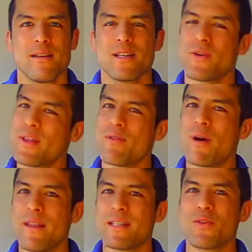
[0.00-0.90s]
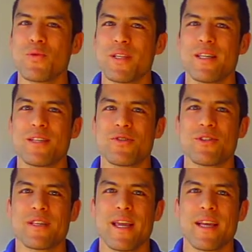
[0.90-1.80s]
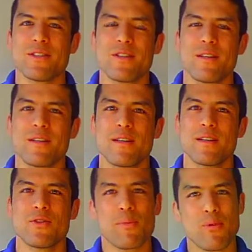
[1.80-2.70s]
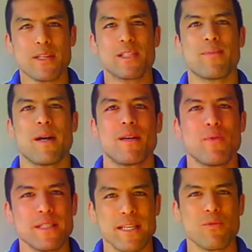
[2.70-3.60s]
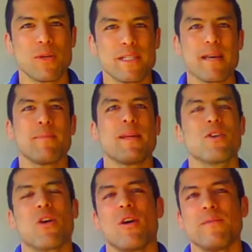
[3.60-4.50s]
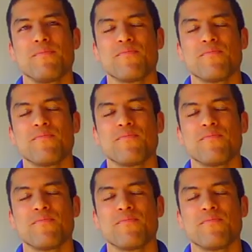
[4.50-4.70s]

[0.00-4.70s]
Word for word: And so I thought, well, that's a really interesting answer. So I pressed him on it. What, is that, what does that mean, Carl?